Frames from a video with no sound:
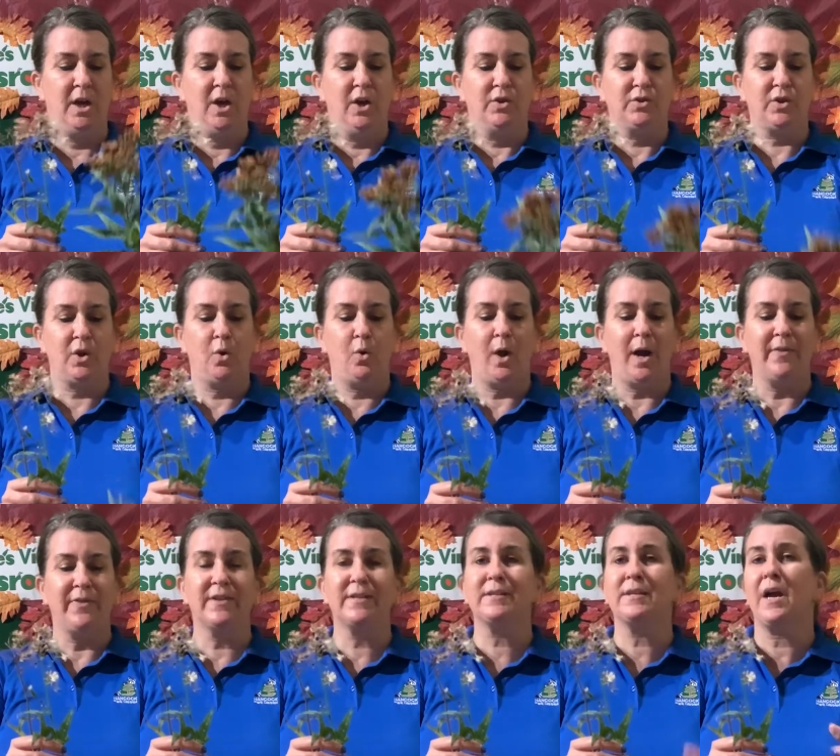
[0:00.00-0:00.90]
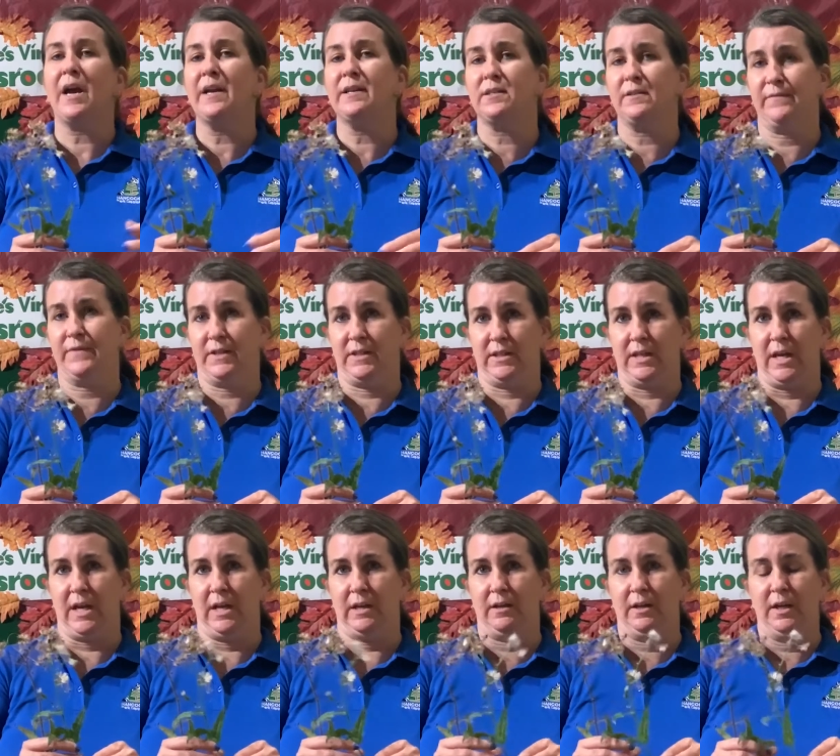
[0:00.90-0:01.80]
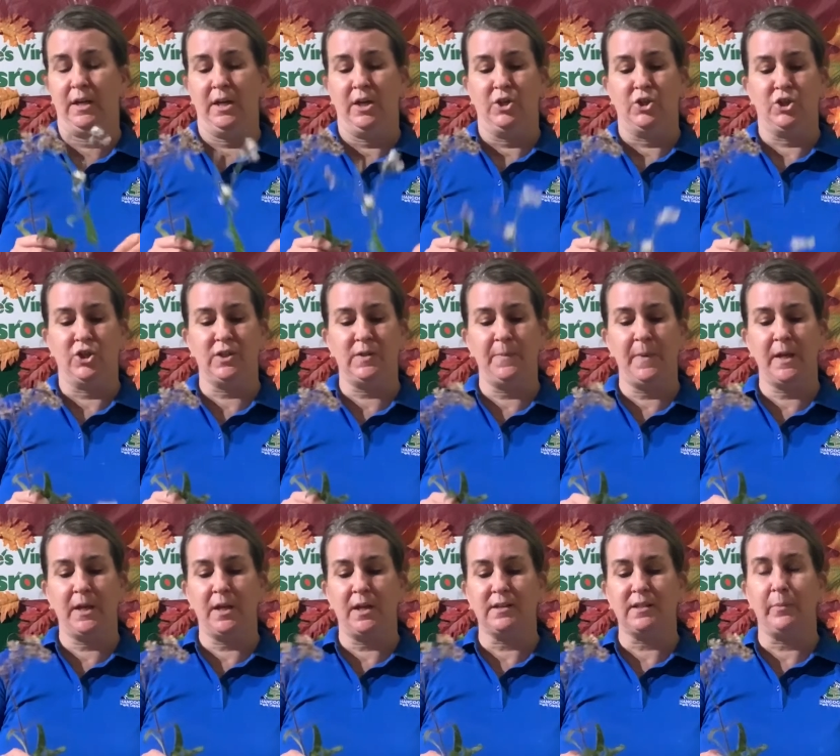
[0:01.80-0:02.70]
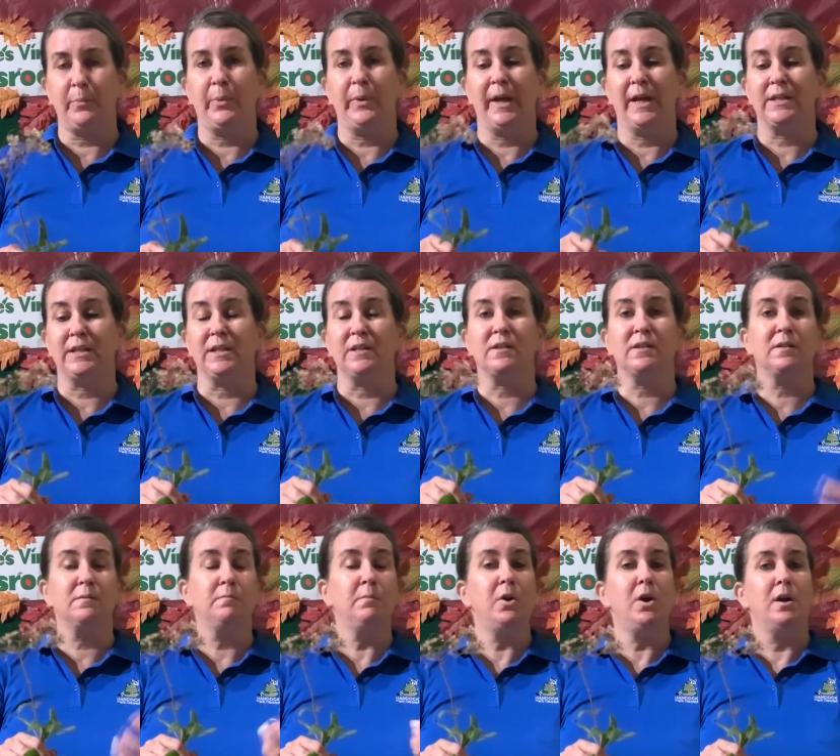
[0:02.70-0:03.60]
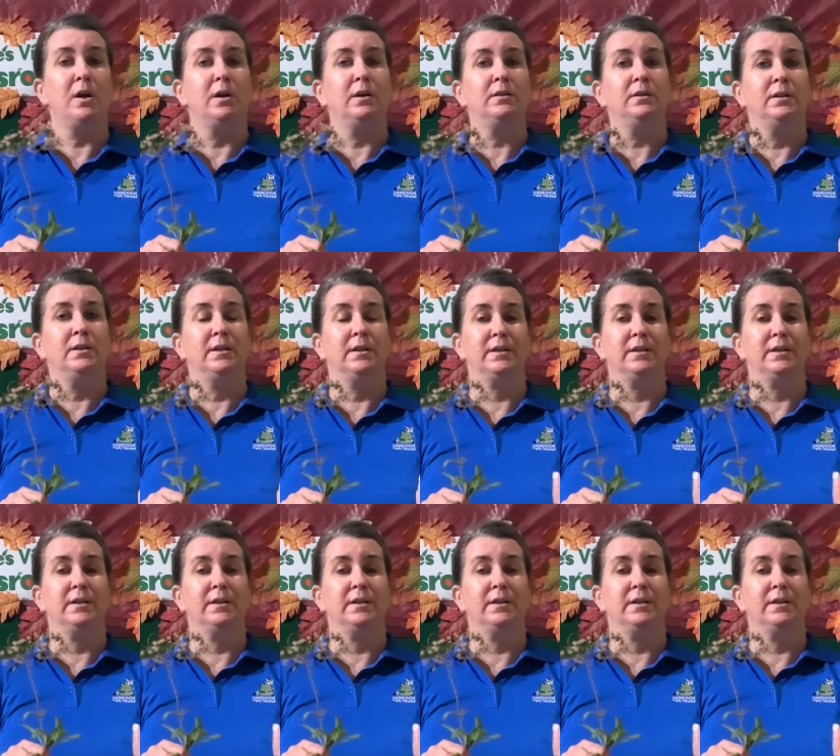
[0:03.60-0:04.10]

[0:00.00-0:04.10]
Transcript: So the size of a seed. Just because a plant is small